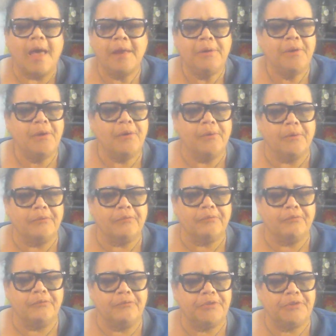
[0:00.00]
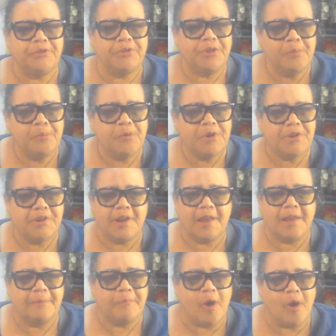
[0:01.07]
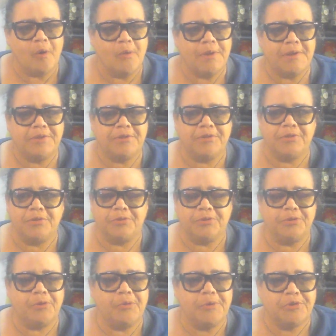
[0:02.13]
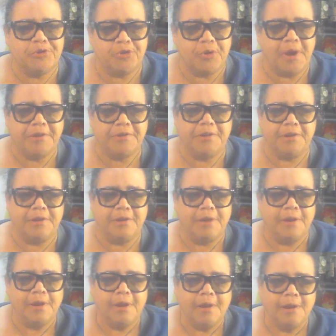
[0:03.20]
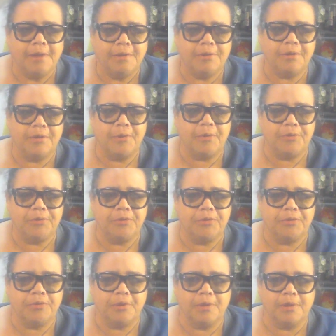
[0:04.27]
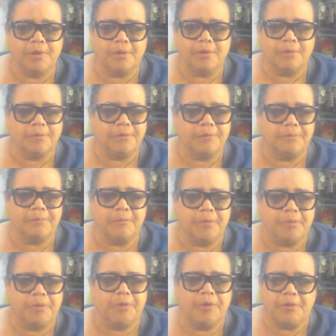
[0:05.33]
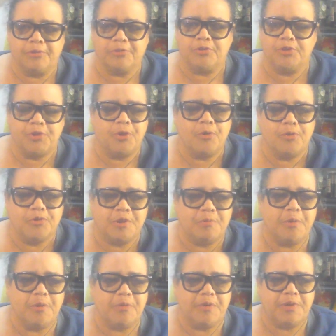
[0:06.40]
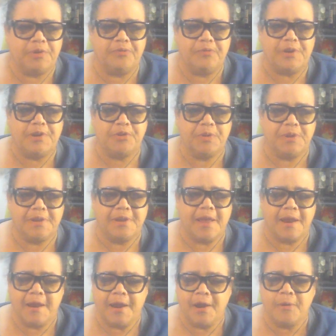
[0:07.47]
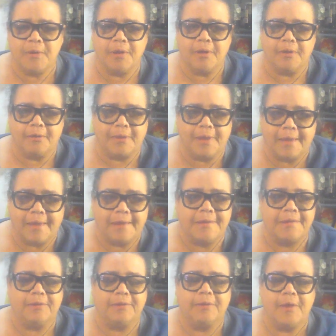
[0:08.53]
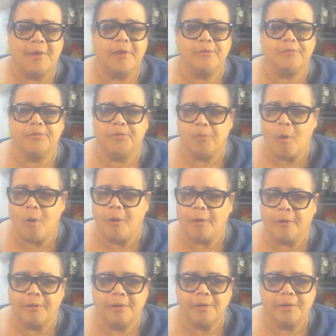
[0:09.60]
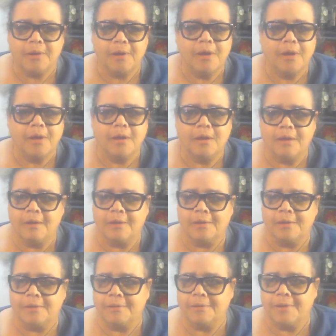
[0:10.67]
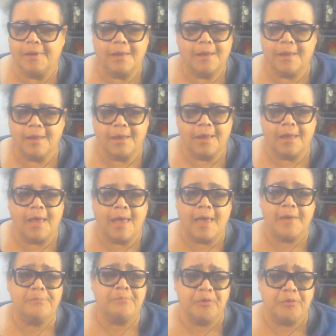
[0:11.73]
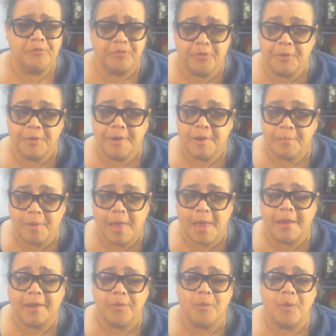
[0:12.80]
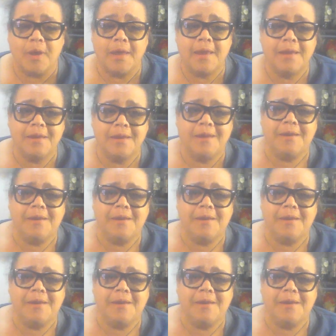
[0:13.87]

I don't know. For some reason, I am always so attracted to those to shows and movies featuring that era. Like I love noir. Uh, I prefer it in black and white.